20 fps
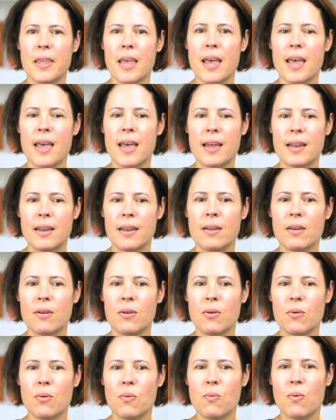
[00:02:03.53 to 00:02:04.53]
And
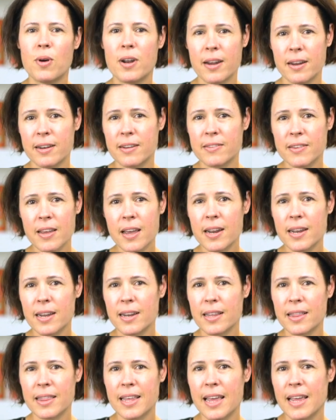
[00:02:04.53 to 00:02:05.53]
what I
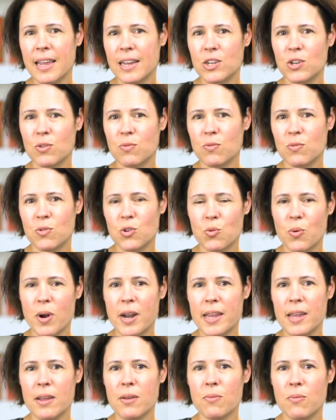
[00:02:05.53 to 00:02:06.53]
decided at the age of
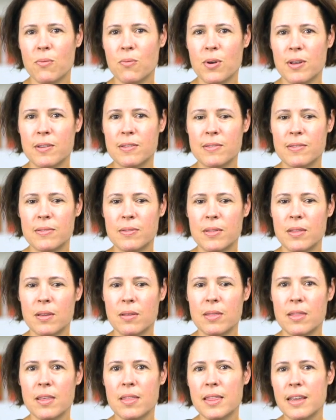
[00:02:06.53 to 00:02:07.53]
20 was
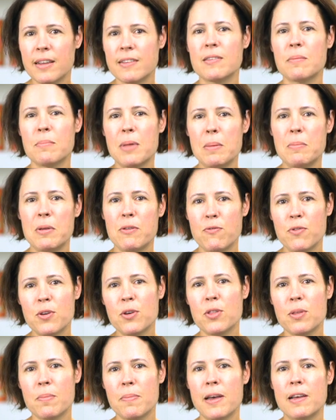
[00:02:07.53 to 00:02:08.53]
that the things that made me
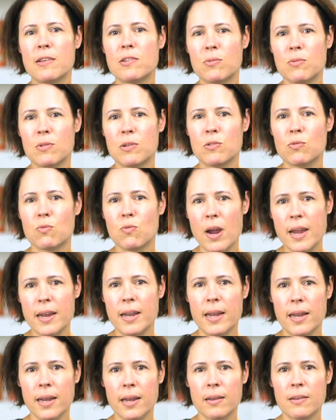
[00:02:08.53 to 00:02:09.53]
feel the best was
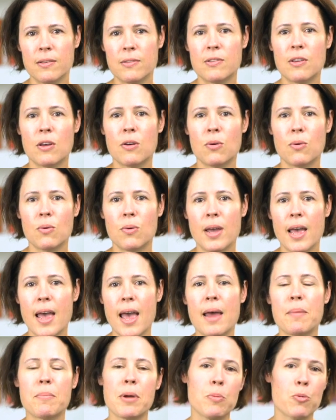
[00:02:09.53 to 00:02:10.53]
writing,
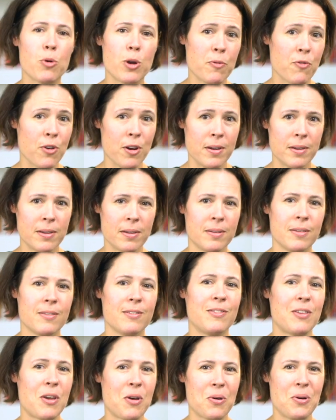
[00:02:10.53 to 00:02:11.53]
and my boyfriend.
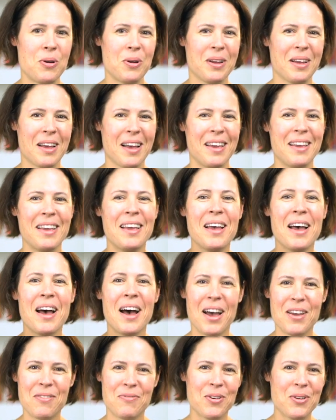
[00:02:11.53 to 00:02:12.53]
So
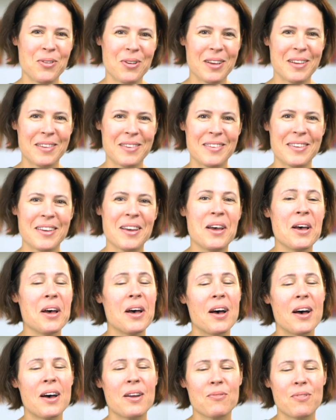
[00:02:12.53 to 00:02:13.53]
I focused
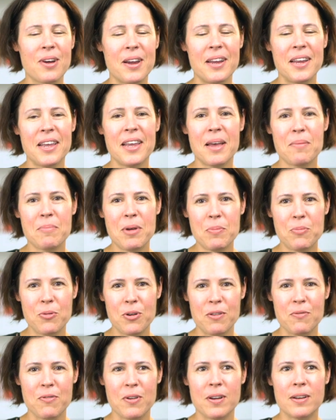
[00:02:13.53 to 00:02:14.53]
on writing and my
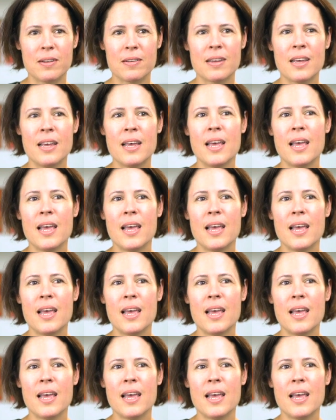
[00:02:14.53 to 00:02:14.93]
boyfriend.